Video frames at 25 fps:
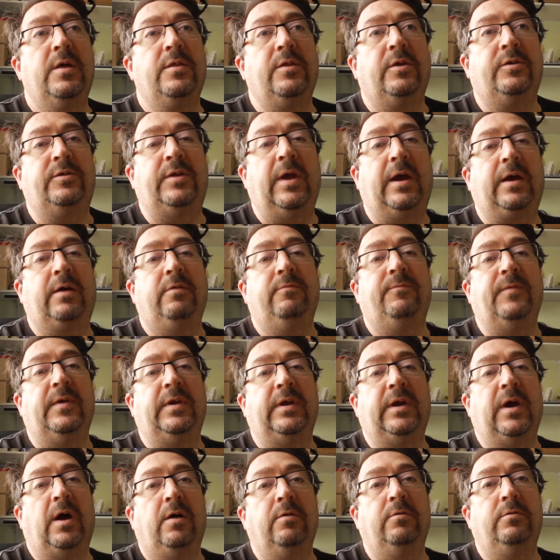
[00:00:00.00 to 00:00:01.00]
The second
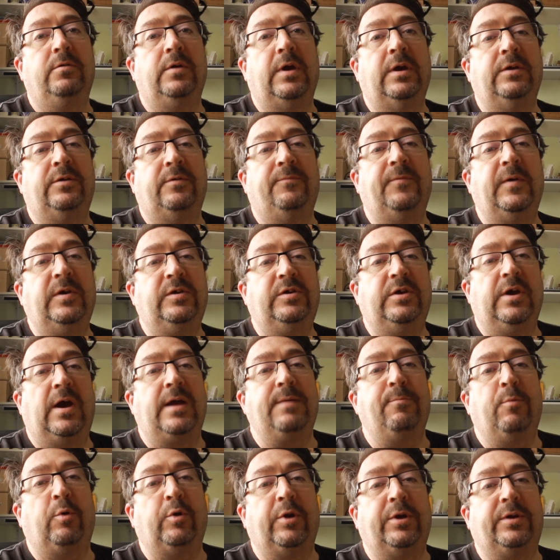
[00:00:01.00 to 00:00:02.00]
video is a
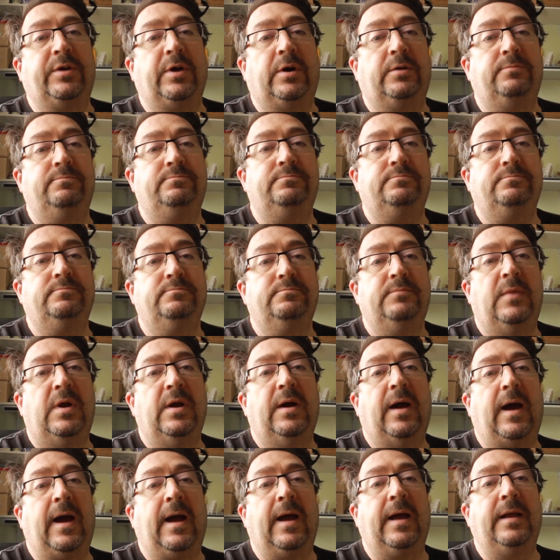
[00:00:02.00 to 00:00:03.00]
VGA monitor,
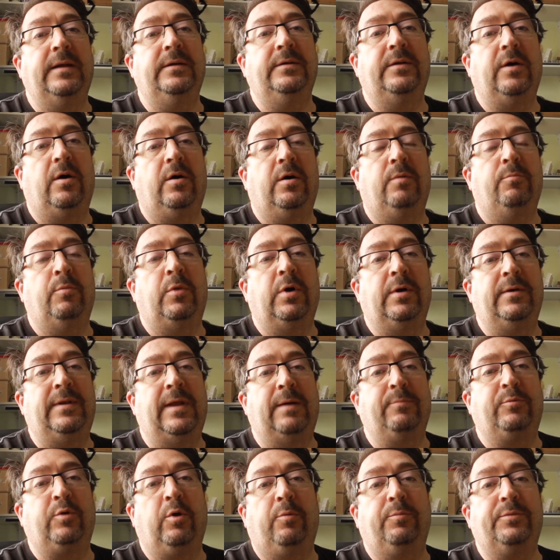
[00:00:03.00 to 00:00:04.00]
and my
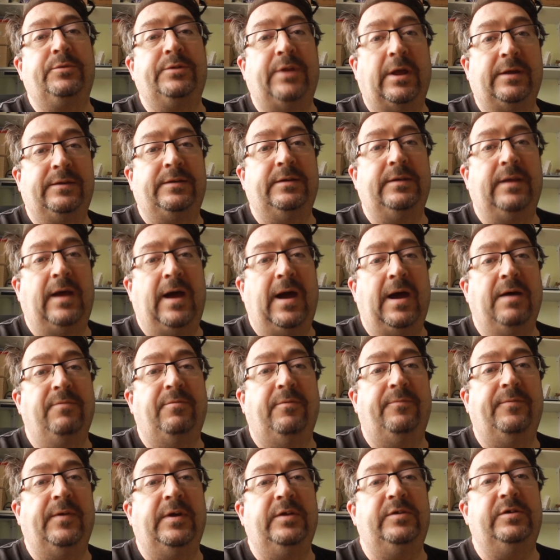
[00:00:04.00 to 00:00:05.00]
laptop doesn't have
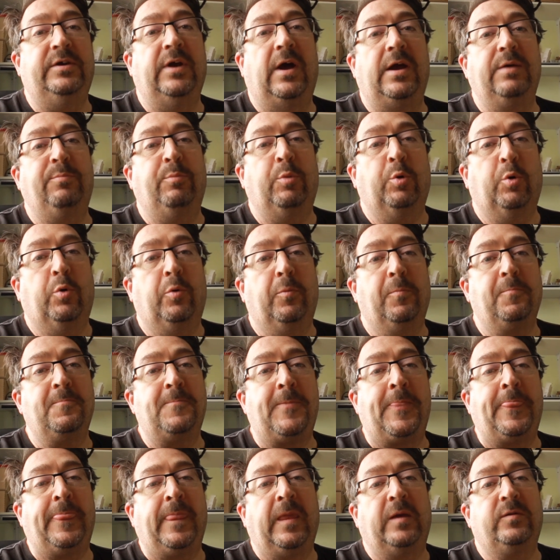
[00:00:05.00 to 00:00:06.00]
a VGA port.
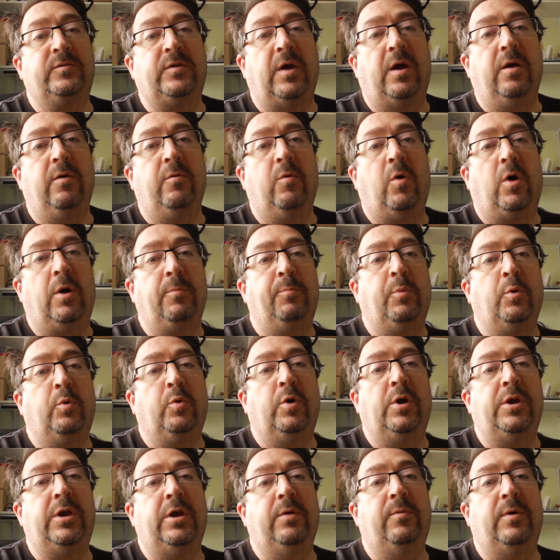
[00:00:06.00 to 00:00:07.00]
So I
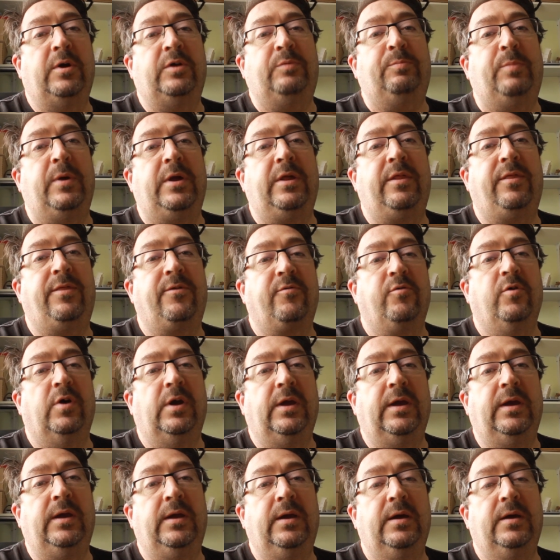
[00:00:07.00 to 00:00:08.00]
bought a USB
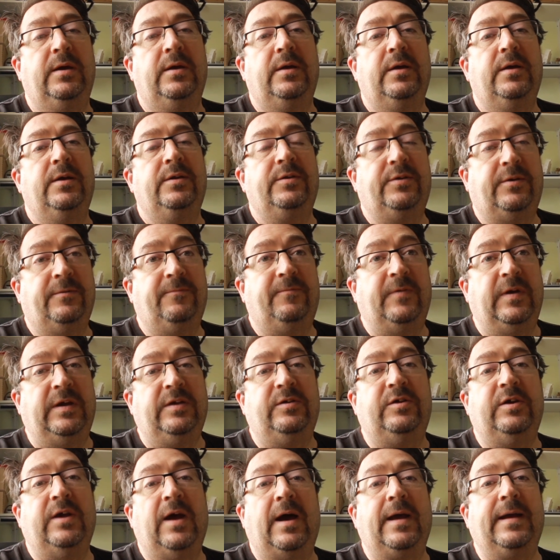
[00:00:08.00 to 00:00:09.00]
3 to
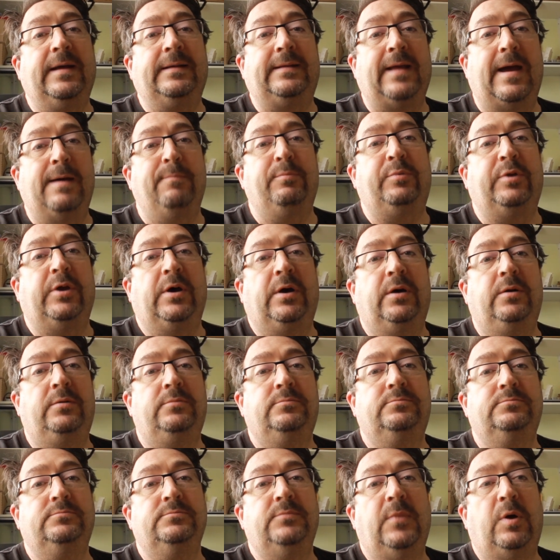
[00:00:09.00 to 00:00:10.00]
VGA adapter,
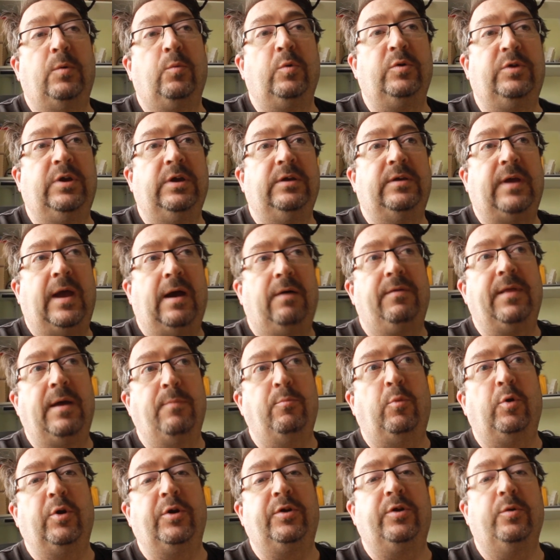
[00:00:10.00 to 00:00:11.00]
which is how
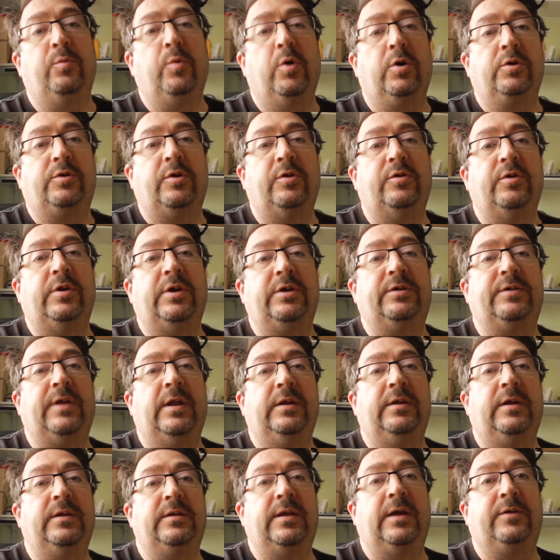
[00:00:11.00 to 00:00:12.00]
that monitor works as an
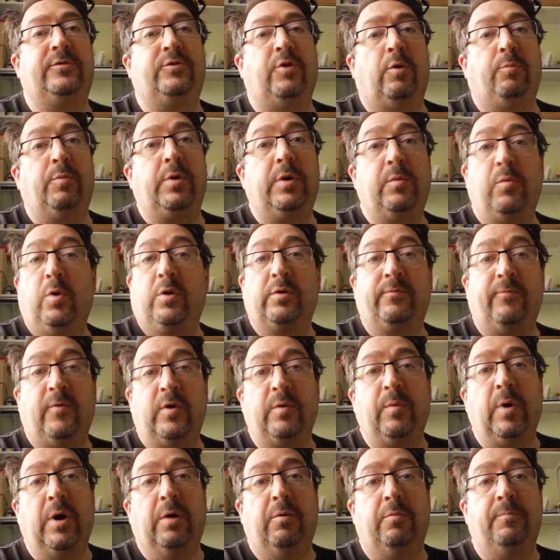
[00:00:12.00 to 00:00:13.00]
extended desktop, and it works
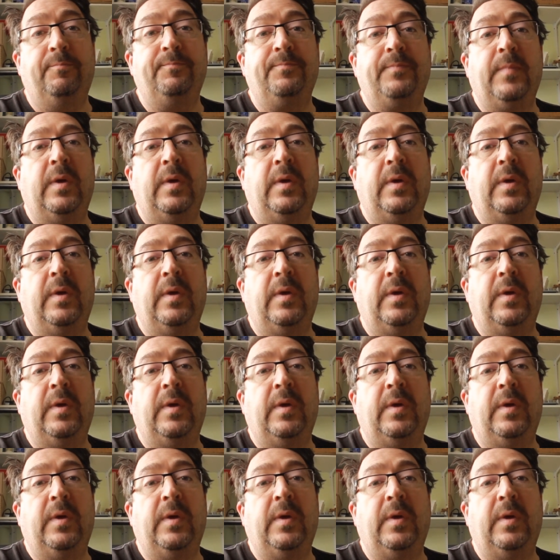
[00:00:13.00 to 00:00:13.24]
very well.